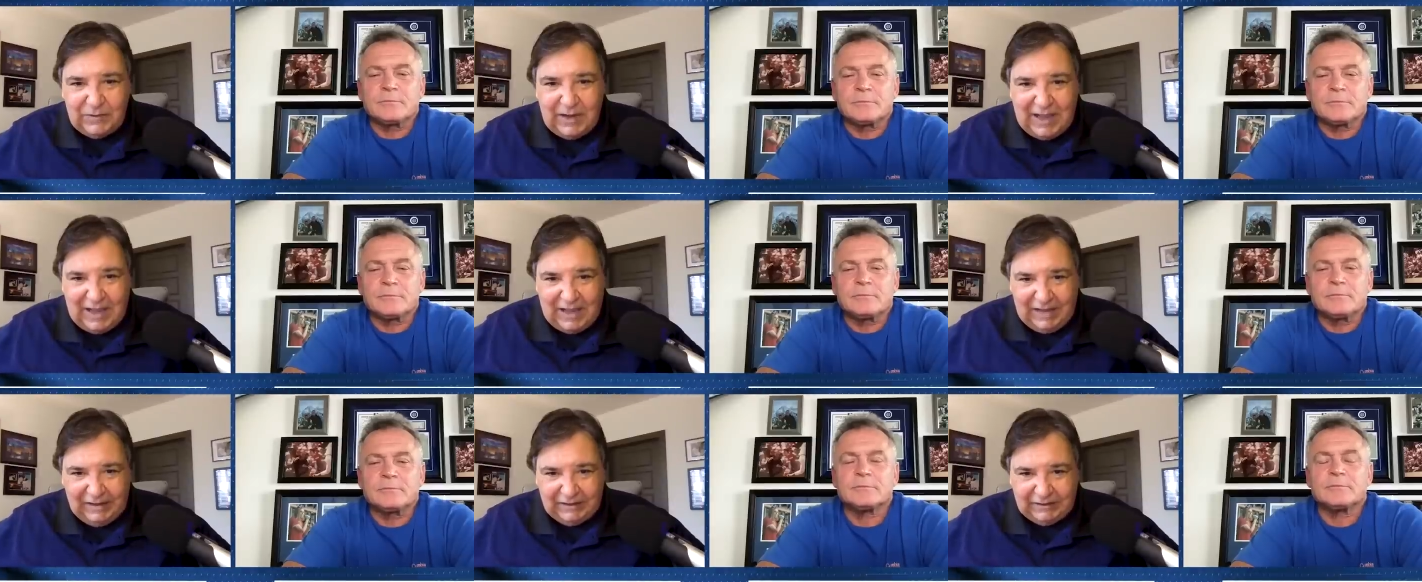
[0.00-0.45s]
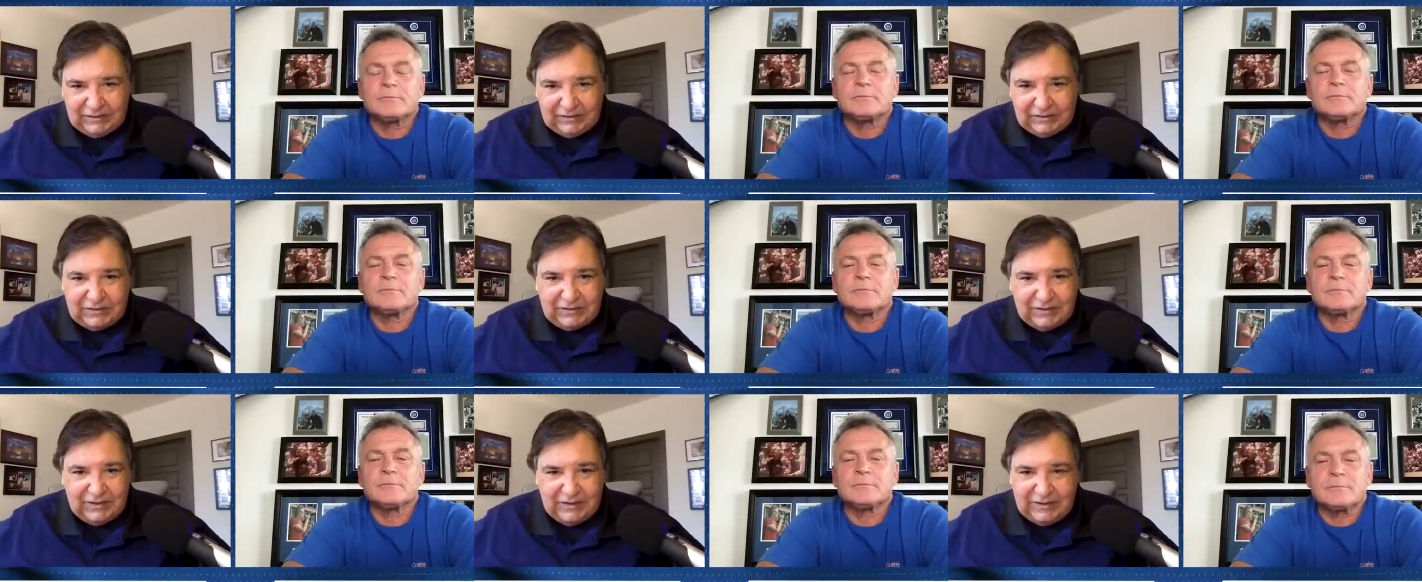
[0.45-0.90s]
Speaker 1: Alex
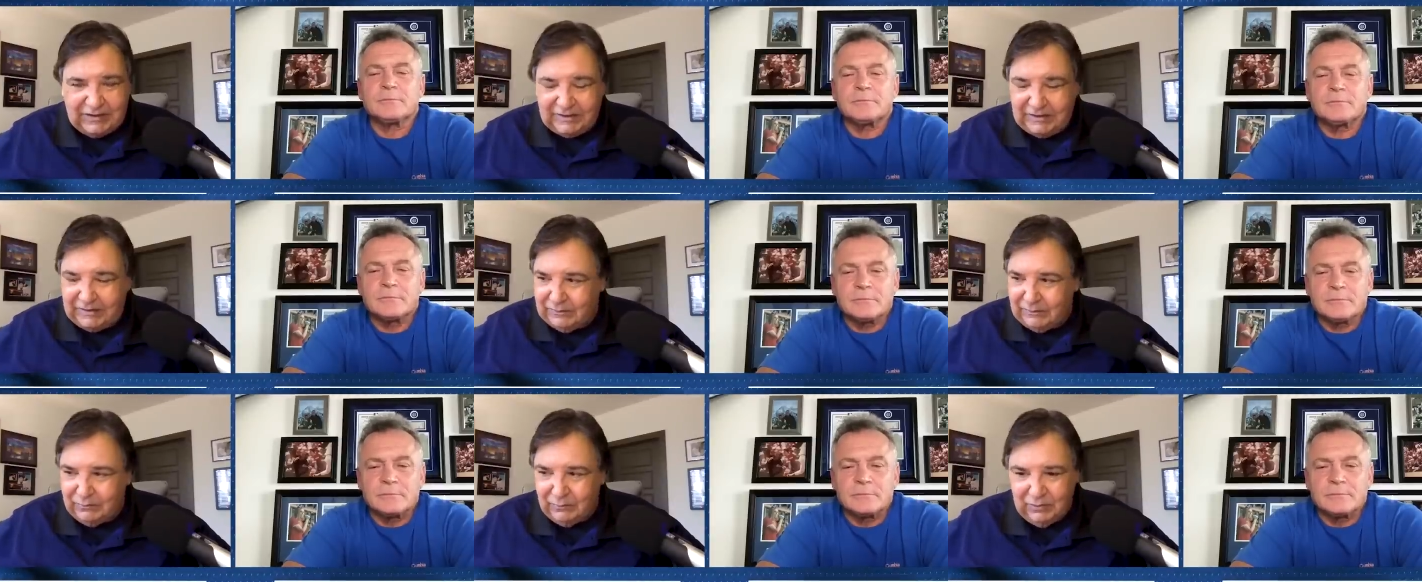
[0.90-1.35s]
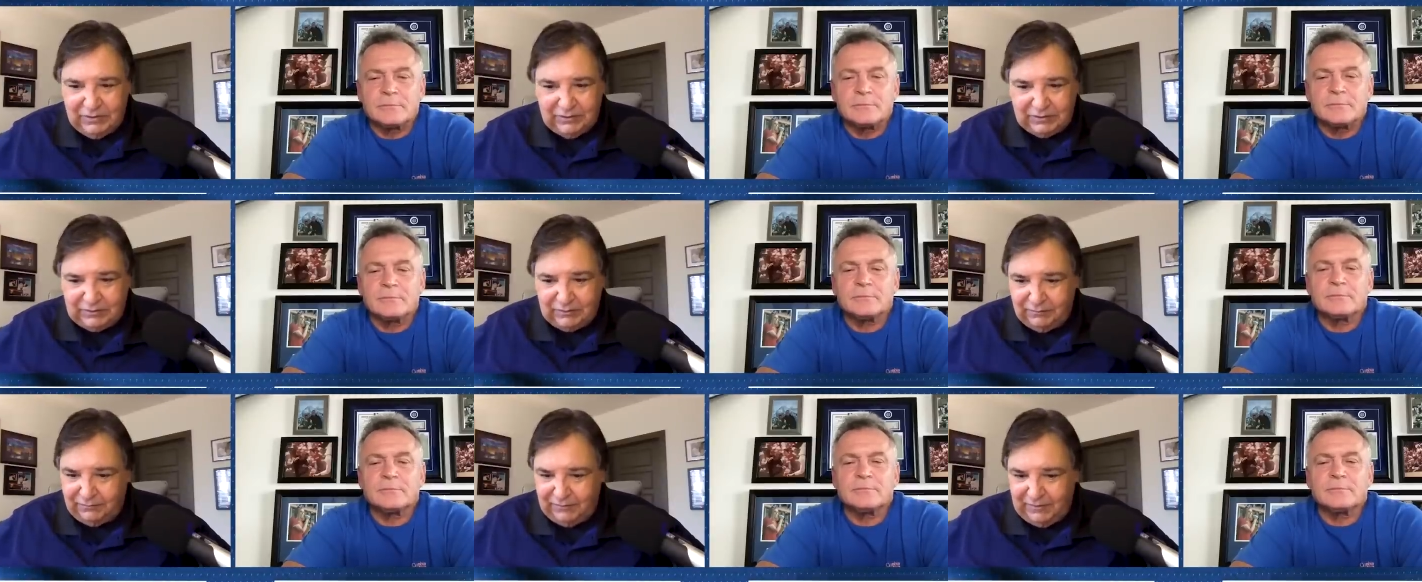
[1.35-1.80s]
uh, was
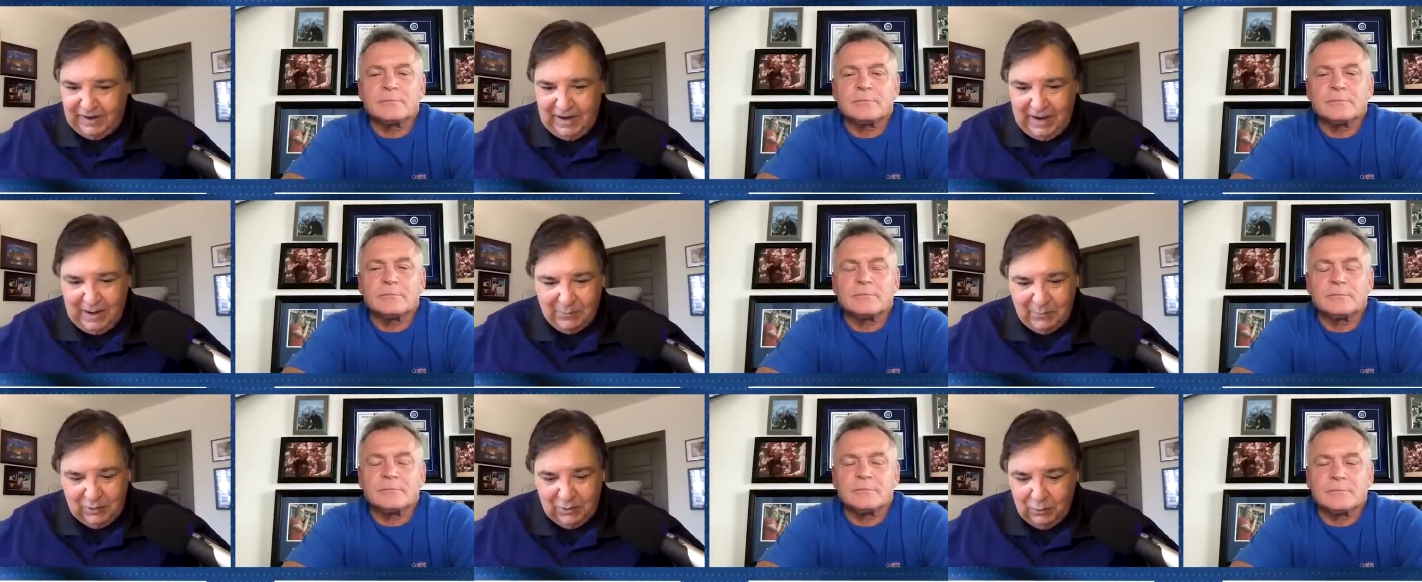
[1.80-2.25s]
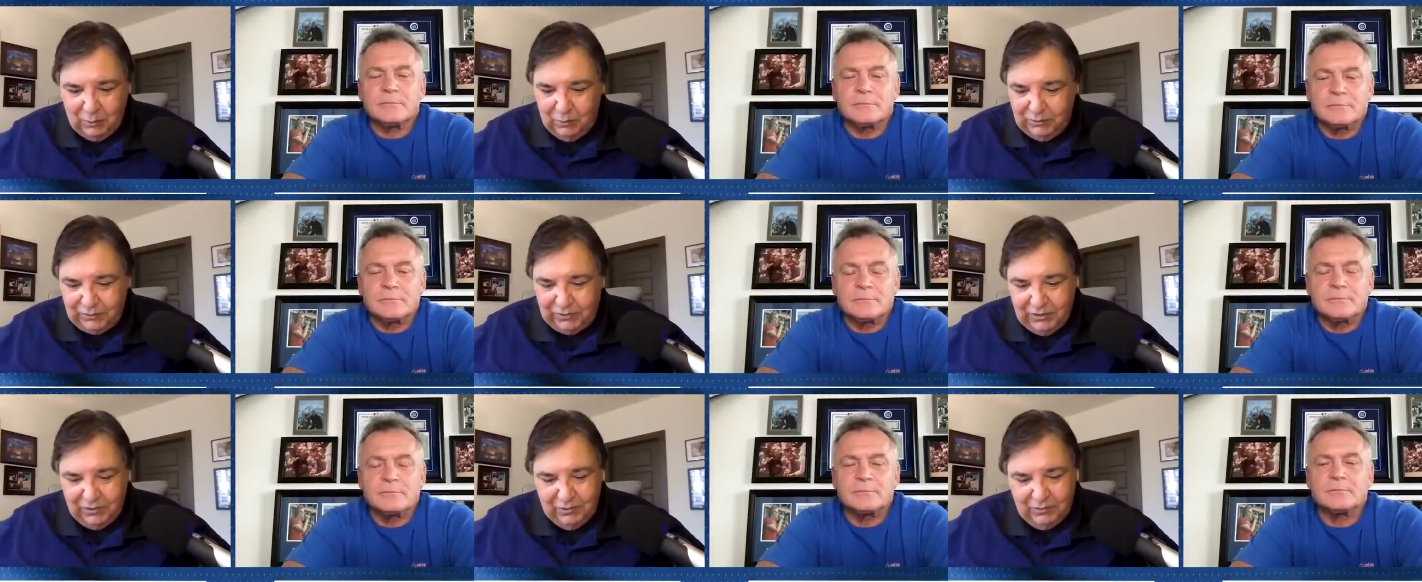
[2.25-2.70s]
phenomenal with
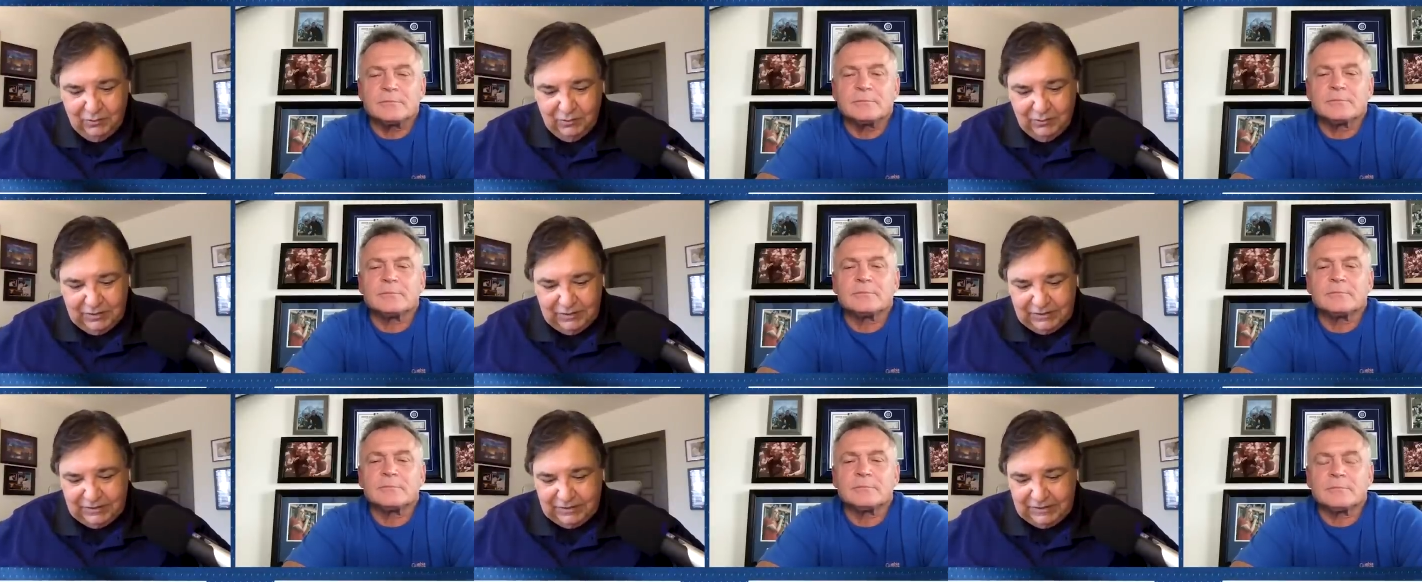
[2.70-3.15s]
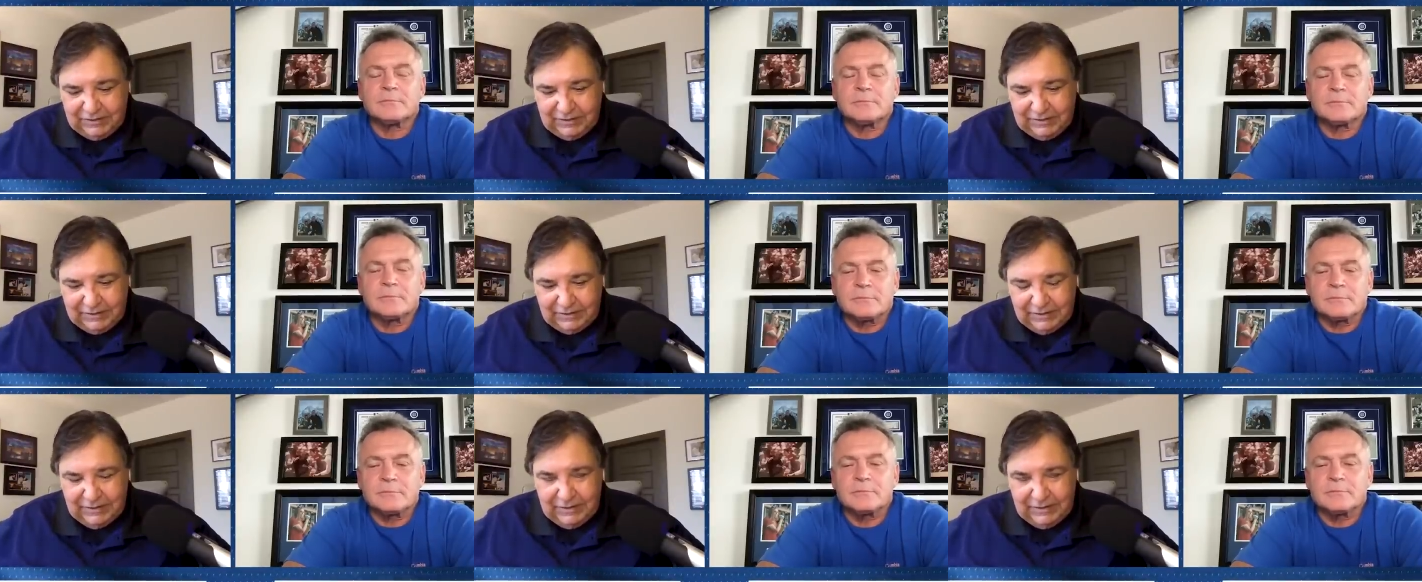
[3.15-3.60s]
you, and uh,